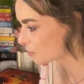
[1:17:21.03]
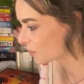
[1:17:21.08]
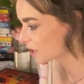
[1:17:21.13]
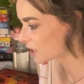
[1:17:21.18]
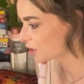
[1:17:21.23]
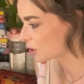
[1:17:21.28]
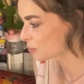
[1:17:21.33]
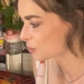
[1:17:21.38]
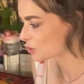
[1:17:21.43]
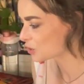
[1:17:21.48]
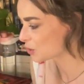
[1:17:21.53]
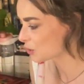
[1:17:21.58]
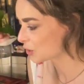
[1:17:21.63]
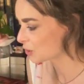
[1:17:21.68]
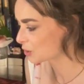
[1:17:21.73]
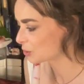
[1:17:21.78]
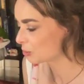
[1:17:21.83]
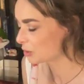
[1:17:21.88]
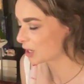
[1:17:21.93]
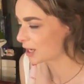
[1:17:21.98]
when it comes
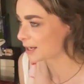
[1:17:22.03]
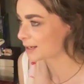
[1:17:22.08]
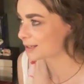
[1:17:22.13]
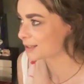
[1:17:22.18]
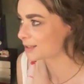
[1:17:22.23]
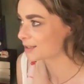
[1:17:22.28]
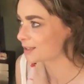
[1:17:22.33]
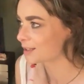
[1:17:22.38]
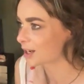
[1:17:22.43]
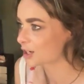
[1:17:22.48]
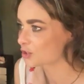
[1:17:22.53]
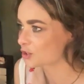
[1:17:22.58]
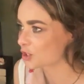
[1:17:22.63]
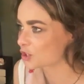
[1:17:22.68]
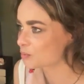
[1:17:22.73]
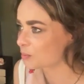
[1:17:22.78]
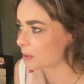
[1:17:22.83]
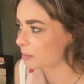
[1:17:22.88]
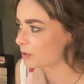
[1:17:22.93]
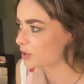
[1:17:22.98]
to not
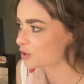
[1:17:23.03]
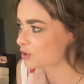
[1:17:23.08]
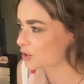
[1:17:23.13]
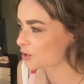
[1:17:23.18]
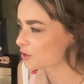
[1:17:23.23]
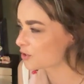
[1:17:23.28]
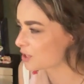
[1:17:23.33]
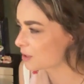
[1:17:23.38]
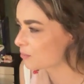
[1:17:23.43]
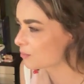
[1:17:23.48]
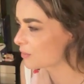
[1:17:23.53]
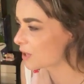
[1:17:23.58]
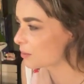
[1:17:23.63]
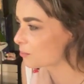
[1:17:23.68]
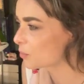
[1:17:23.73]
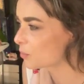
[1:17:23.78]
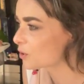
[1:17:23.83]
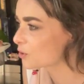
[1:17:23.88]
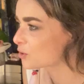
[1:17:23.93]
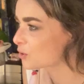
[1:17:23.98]
just publishers
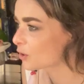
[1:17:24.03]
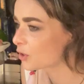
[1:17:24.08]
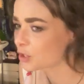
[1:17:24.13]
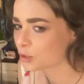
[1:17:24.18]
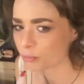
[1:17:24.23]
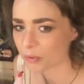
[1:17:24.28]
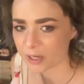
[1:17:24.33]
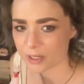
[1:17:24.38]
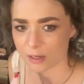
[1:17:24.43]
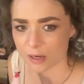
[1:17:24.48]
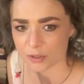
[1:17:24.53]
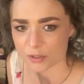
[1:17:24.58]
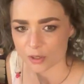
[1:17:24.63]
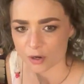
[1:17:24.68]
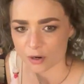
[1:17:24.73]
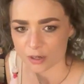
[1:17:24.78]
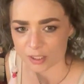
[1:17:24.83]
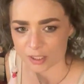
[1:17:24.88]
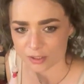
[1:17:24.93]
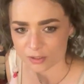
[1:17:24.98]
and bookstores, but other
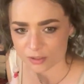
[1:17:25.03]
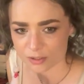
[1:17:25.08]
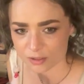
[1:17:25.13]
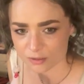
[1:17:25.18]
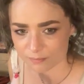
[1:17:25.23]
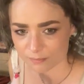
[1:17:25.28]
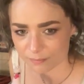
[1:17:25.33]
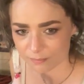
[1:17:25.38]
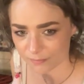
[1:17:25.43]
artists,